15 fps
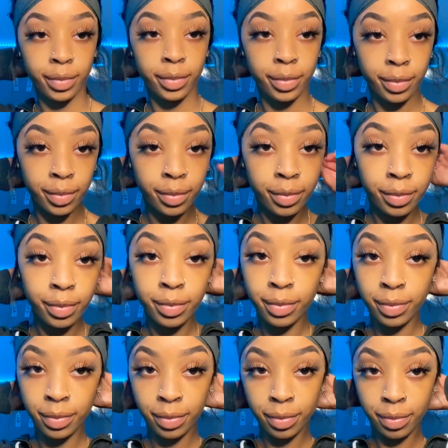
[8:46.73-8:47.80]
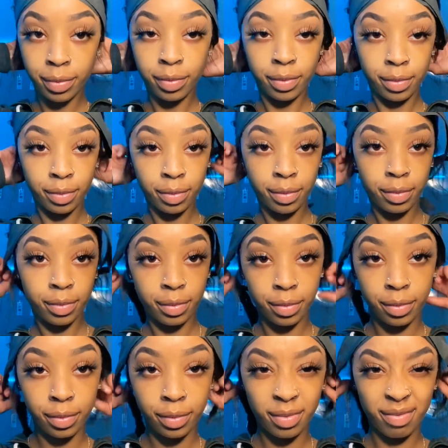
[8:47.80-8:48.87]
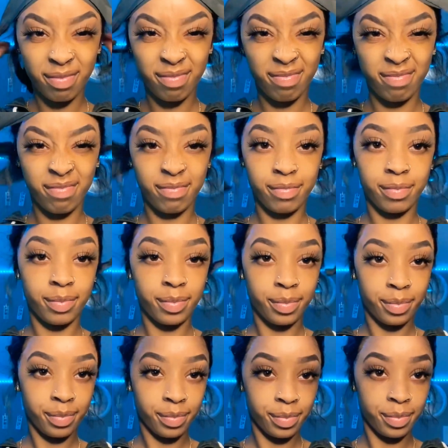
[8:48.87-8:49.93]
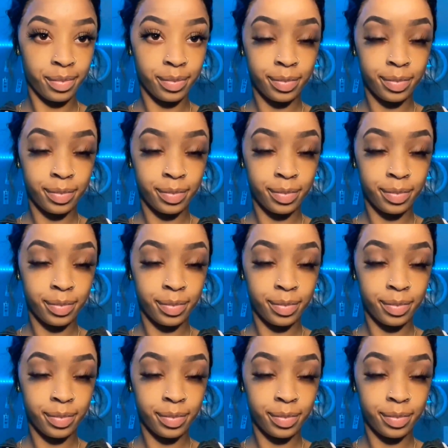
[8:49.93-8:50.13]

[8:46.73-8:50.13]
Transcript: took these Wrap It Up strips and I wrapped it around my head,